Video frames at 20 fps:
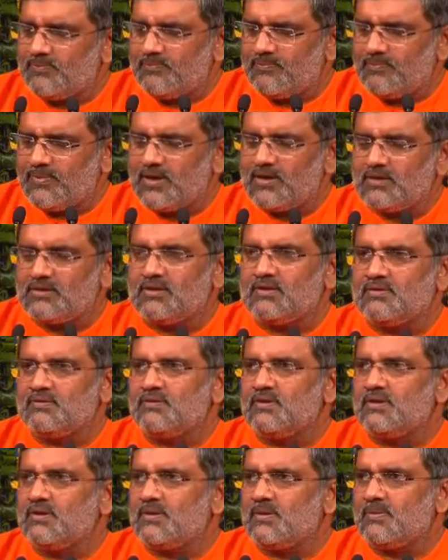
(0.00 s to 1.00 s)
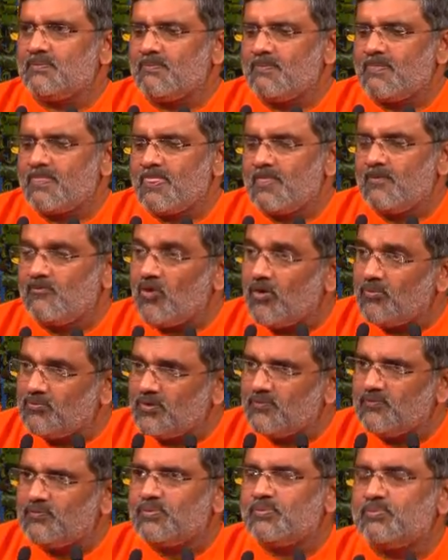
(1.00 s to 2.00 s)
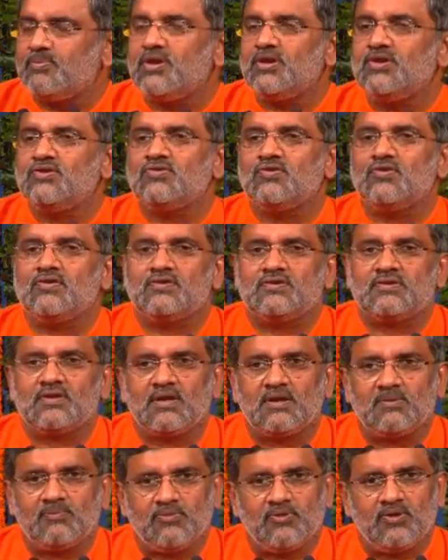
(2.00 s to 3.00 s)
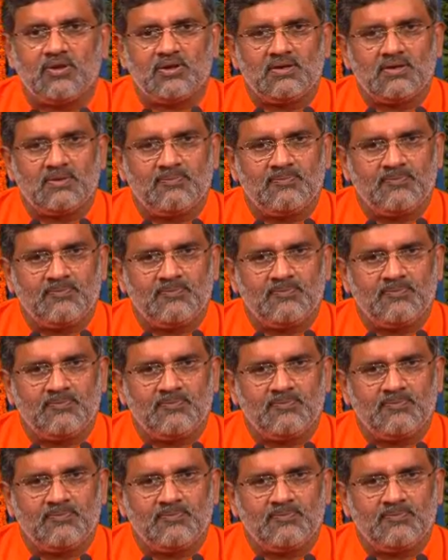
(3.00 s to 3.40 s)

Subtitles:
path is there, from the spiritual standpoint.